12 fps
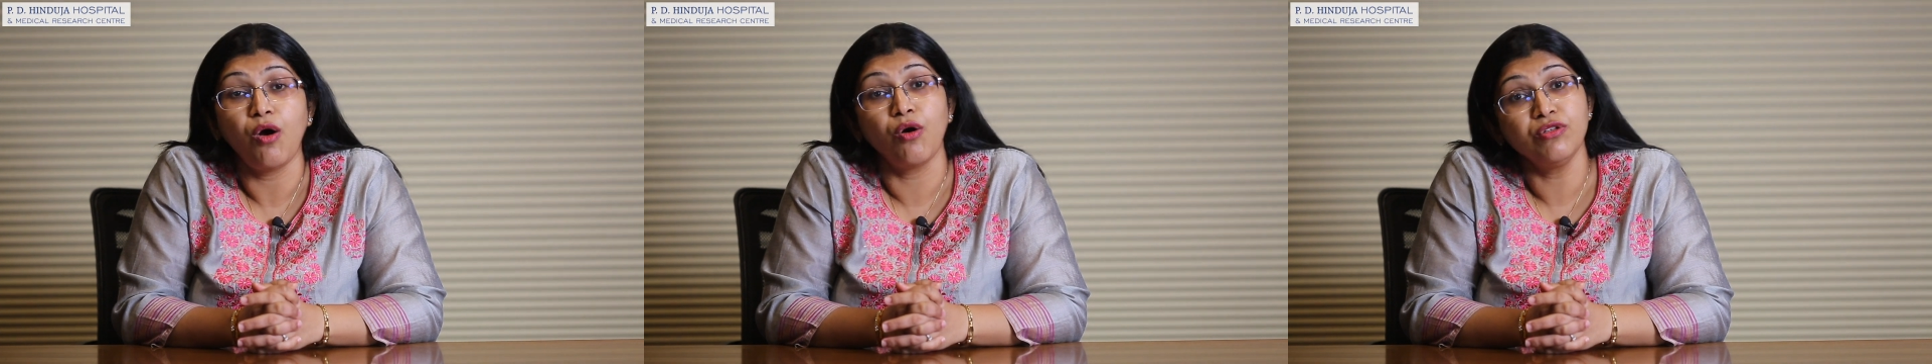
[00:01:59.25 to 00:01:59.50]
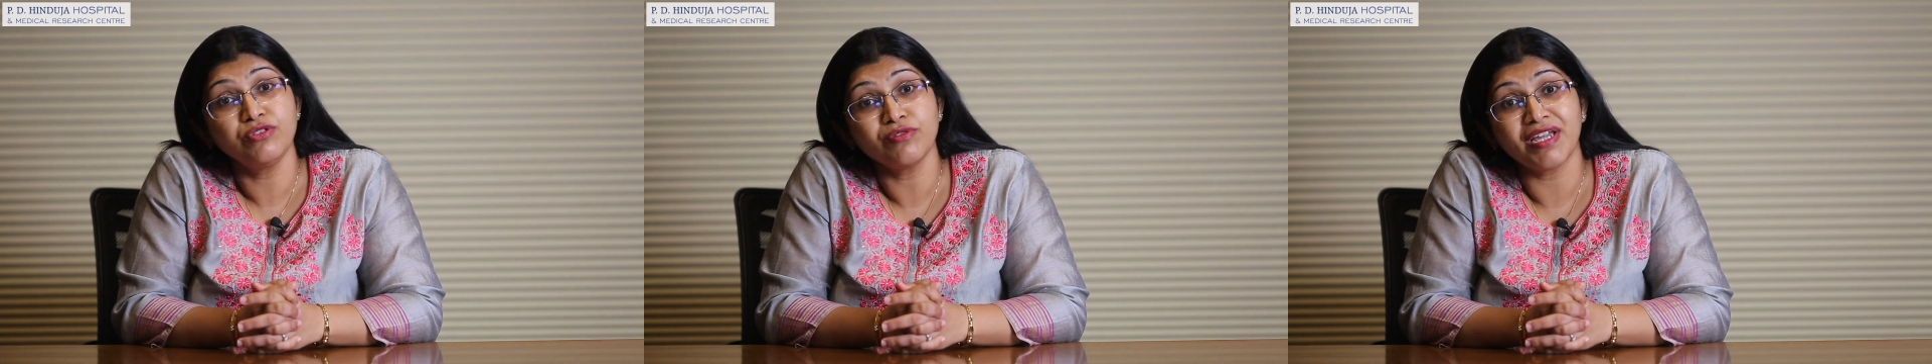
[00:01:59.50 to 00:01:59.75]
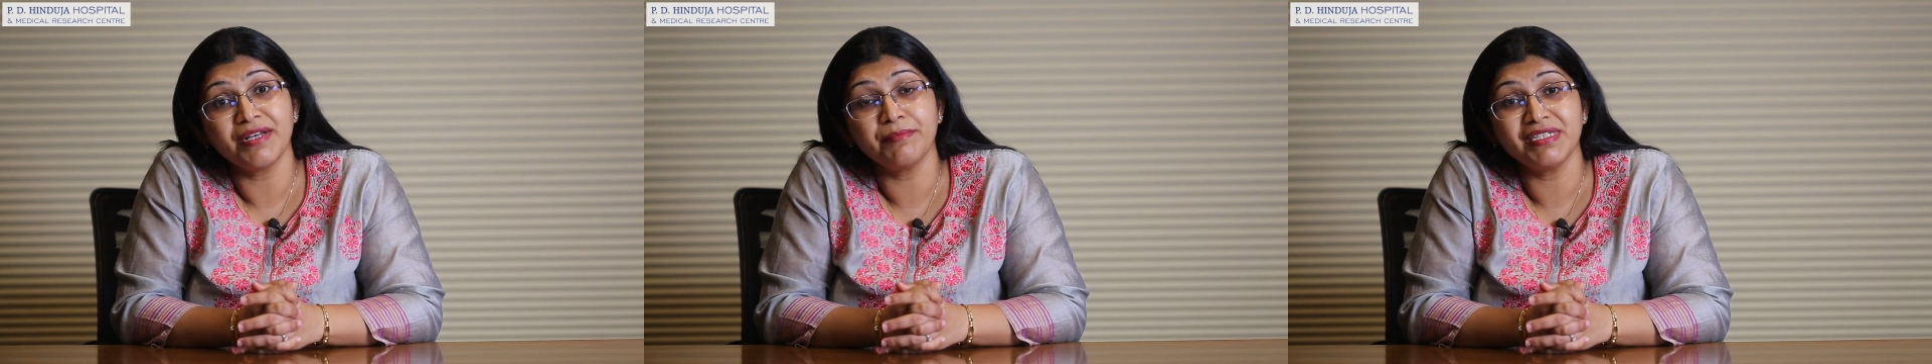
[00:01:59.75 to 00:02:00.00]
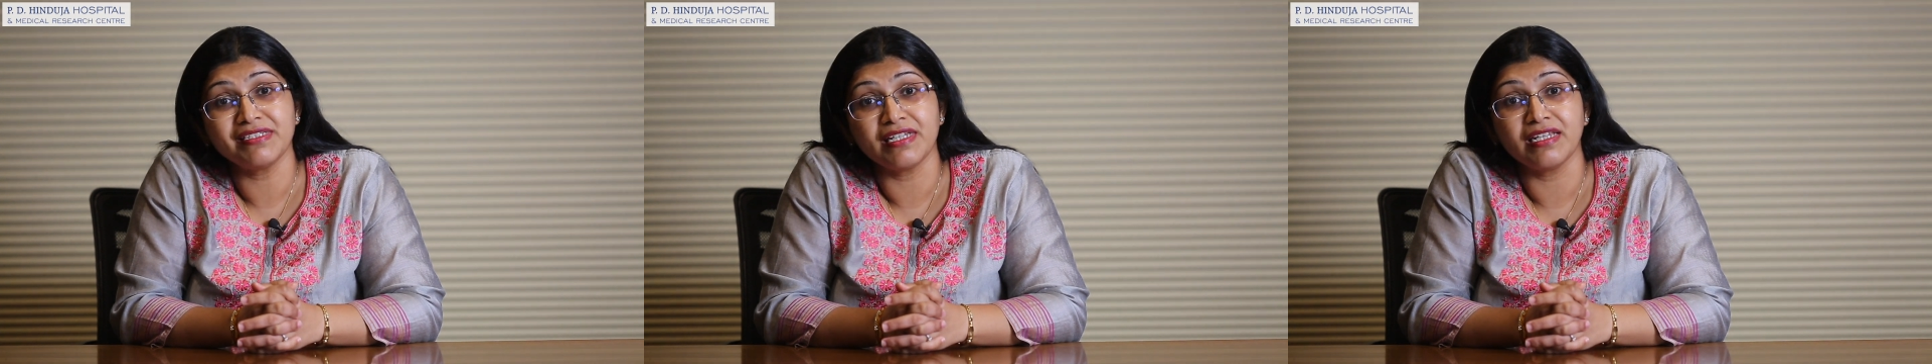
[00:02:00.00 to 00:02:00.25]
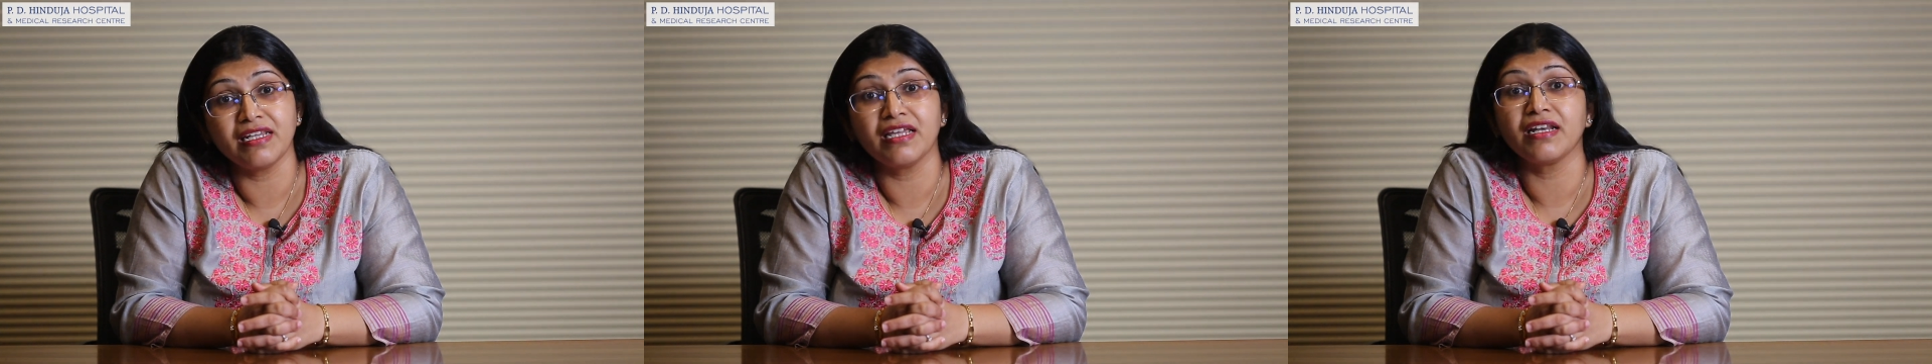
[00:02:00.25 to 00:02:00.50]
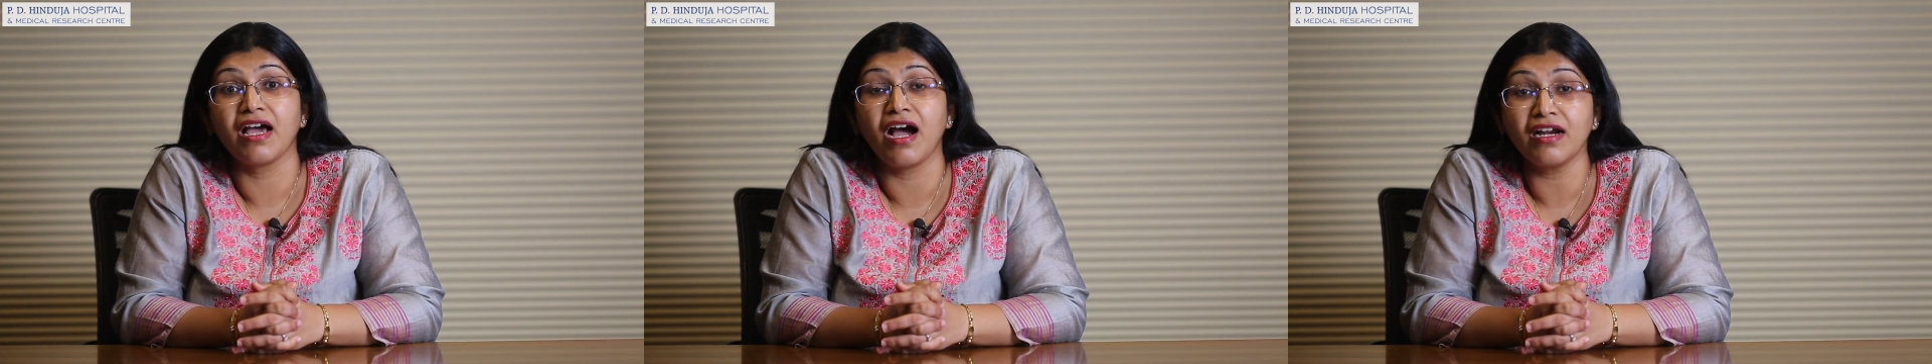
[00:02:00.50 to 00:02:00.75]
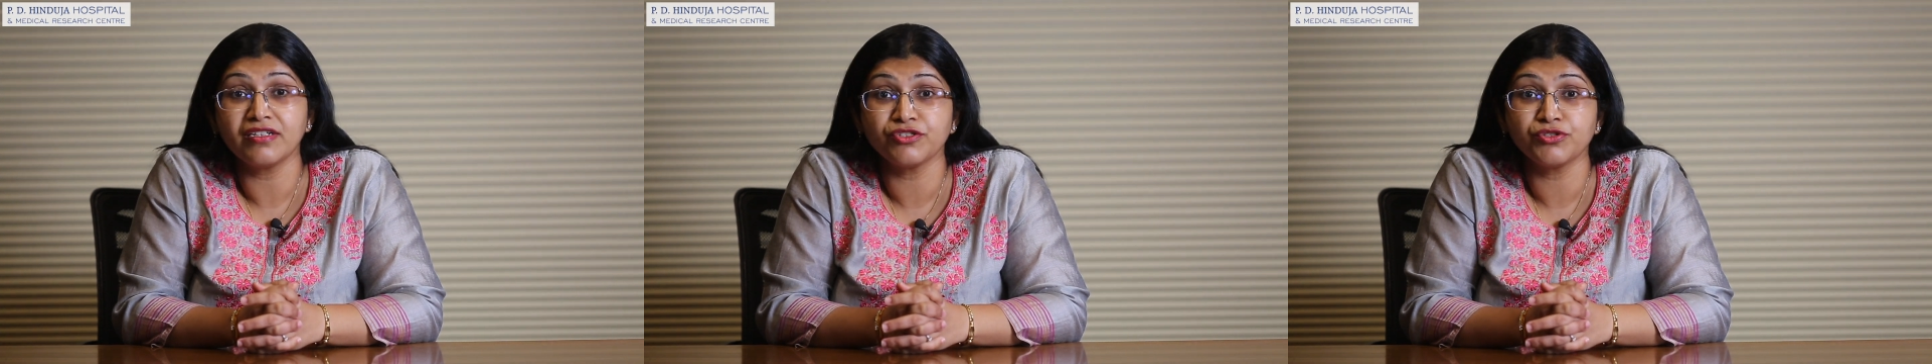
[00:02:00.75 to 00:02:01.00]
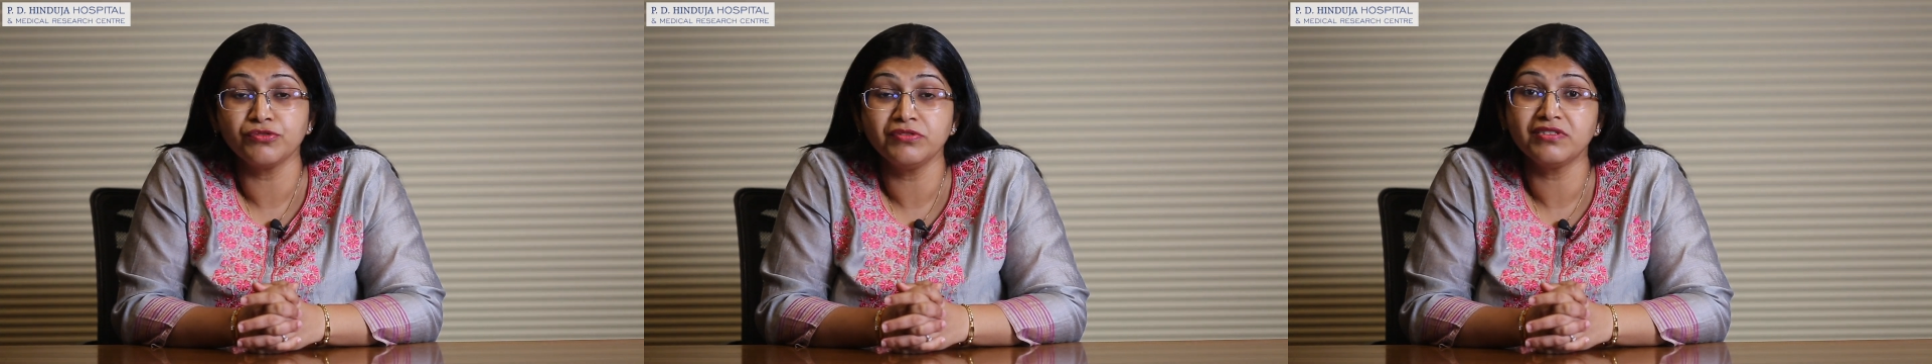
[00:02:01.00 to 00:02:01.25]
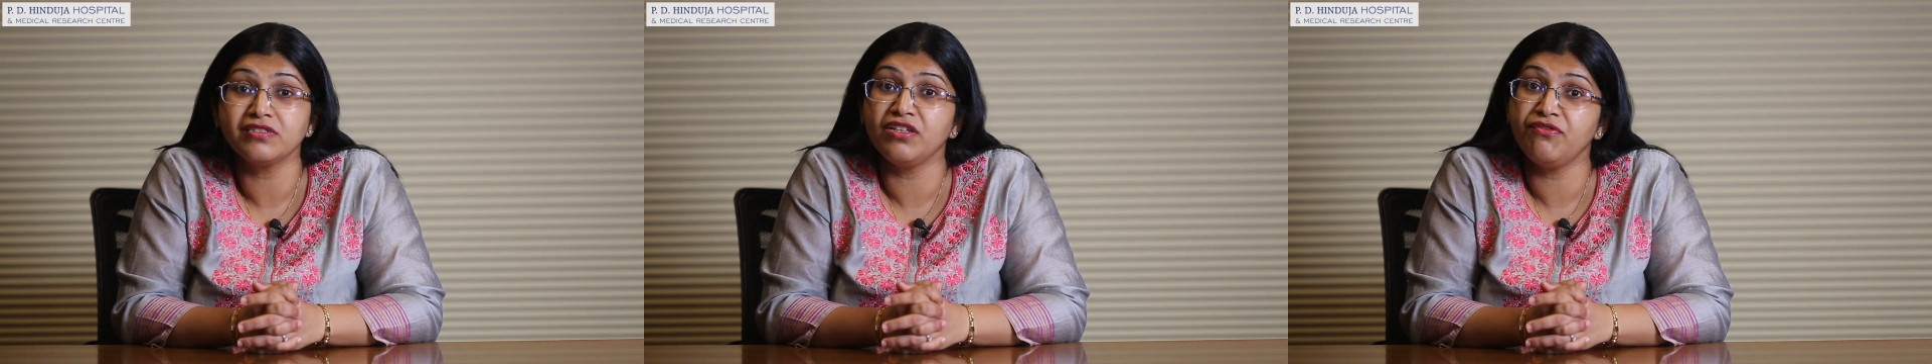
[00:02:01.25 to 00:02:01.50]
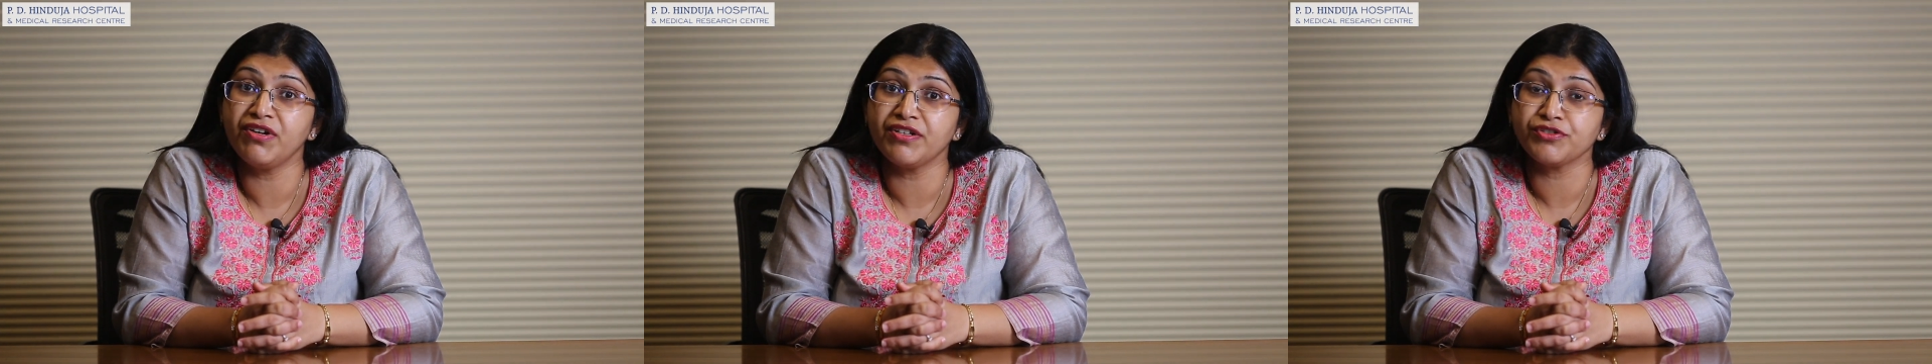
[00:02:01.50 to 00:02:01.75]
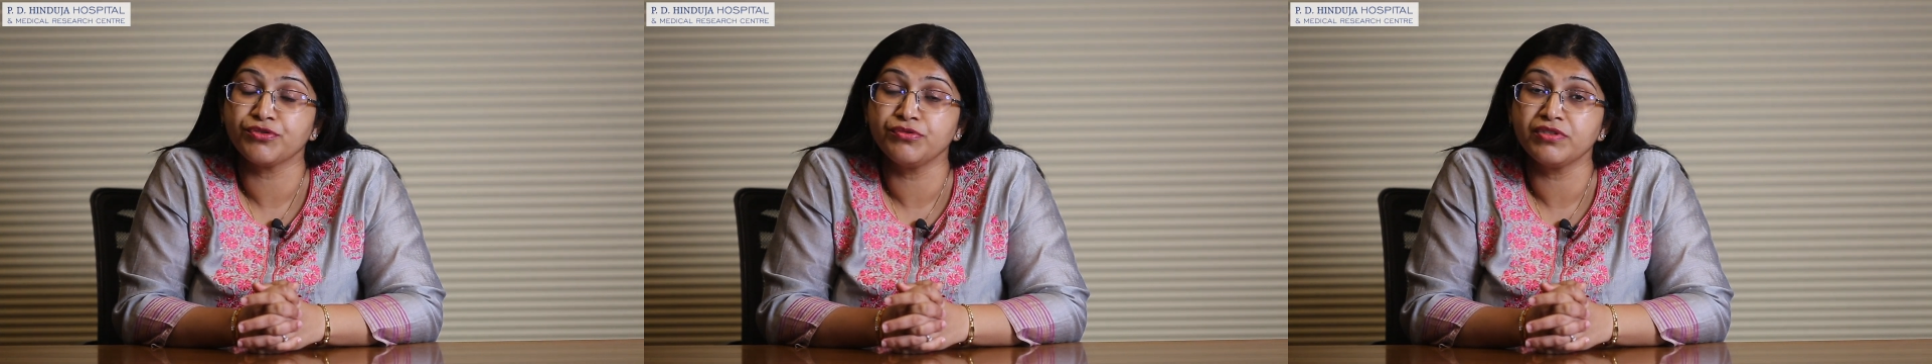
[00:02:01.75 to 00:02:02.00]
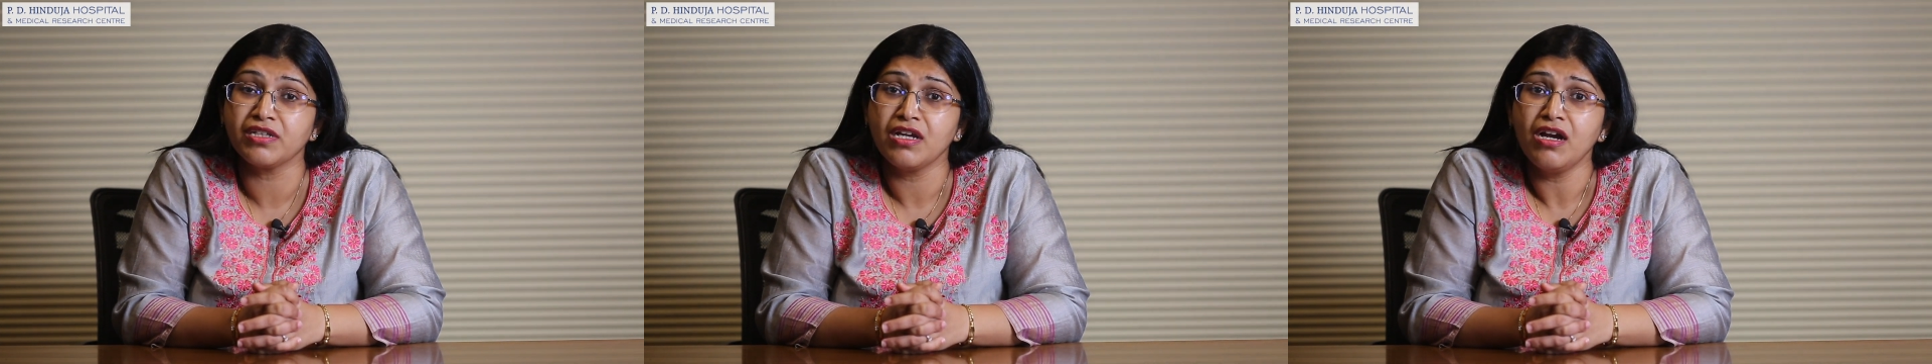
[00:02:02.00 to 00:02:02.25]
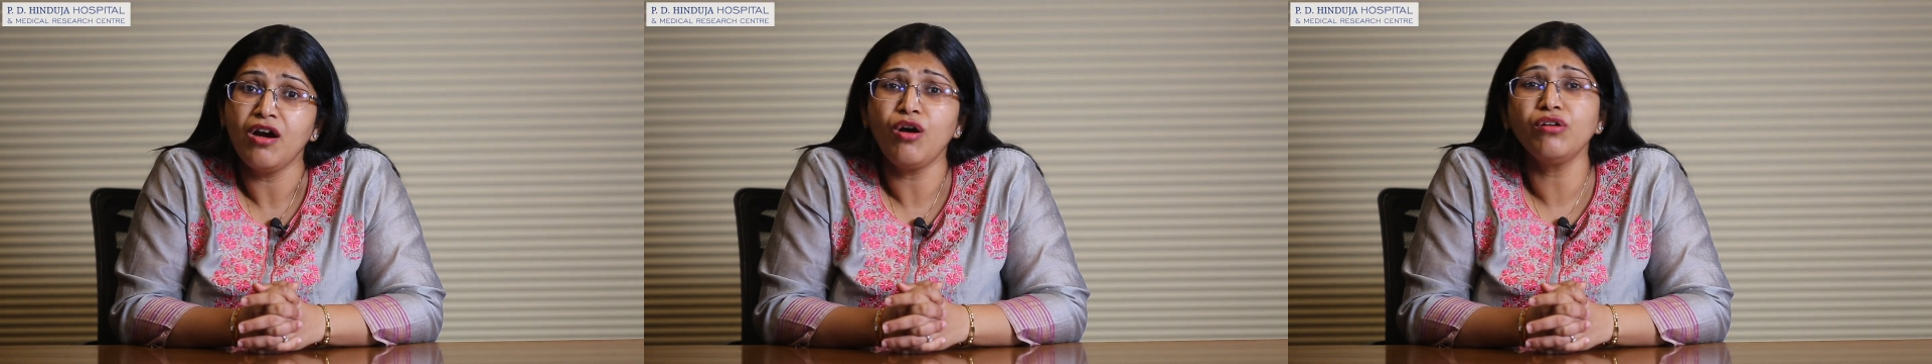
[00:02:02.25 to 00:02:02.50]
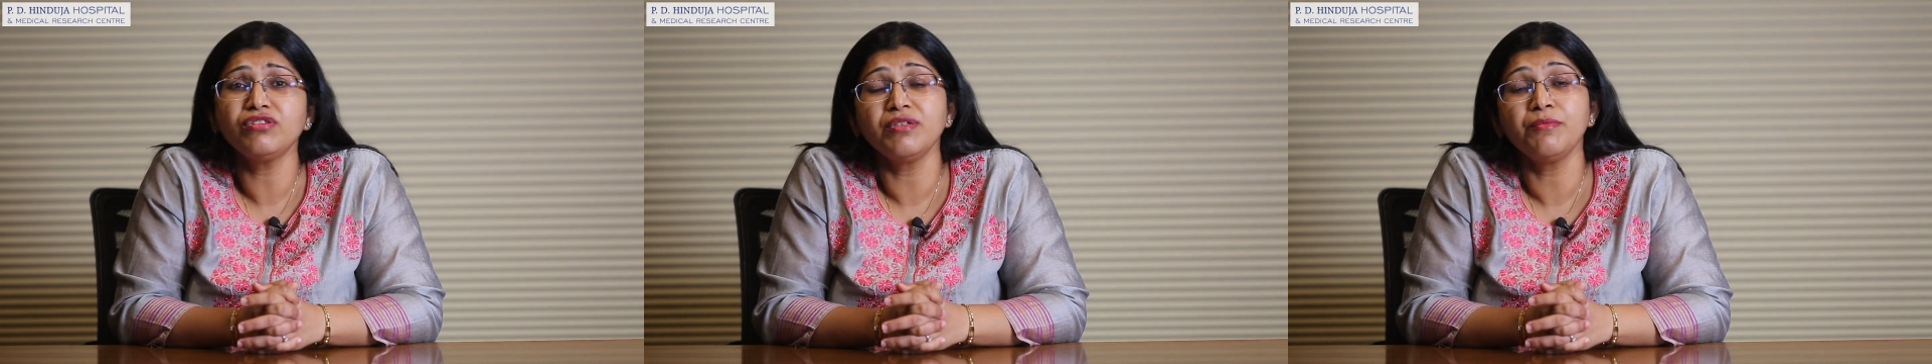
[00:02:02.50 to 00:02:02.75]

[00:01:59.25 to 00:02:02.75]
also can be seen in heart issues, liver issues, or